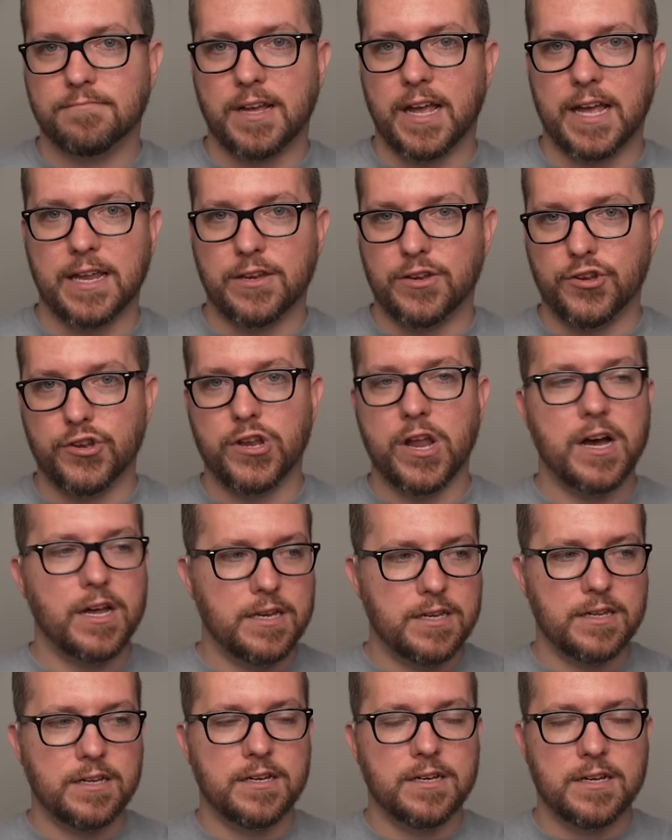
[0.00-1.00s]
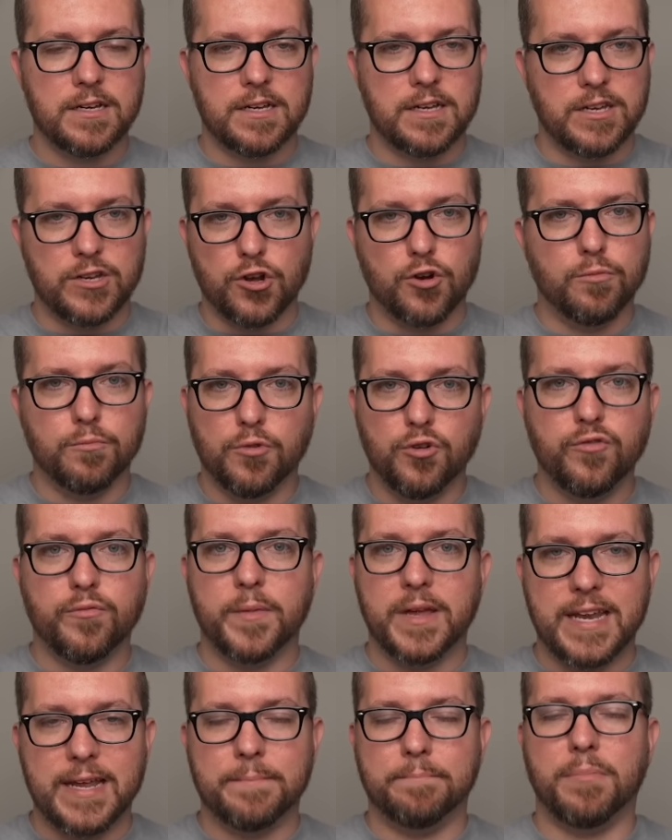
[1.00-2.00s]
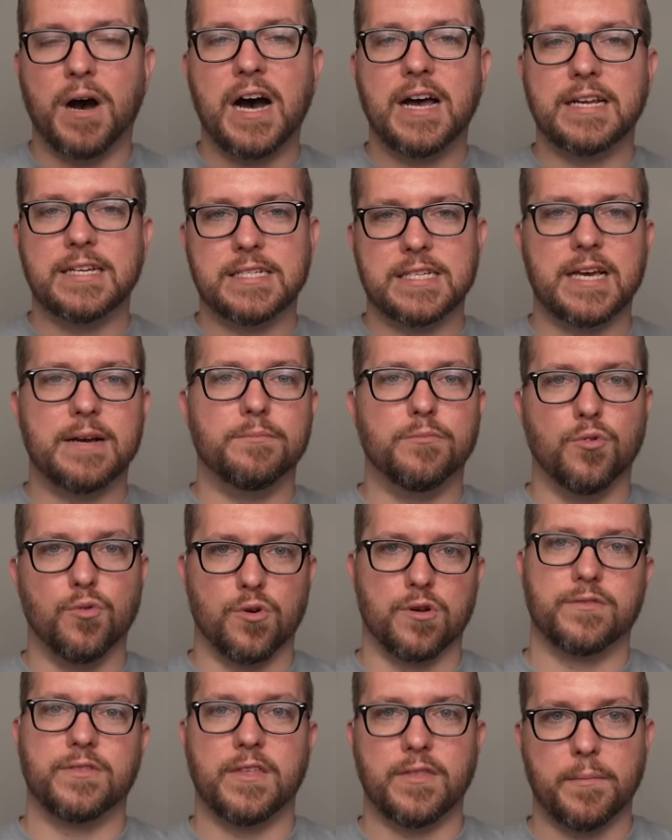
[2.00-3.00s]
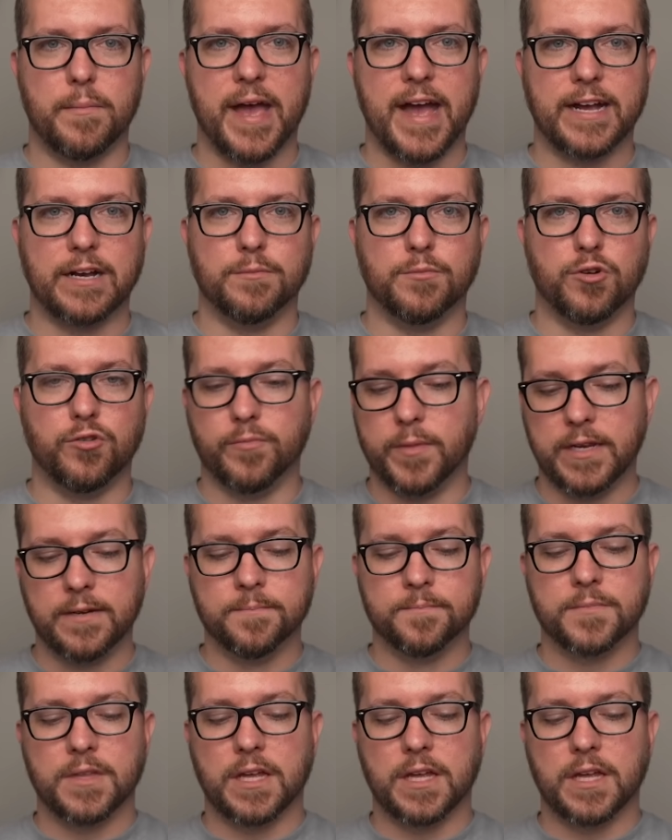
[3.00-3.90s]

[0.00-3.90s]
And no movement embodies that more than the MAGA movement.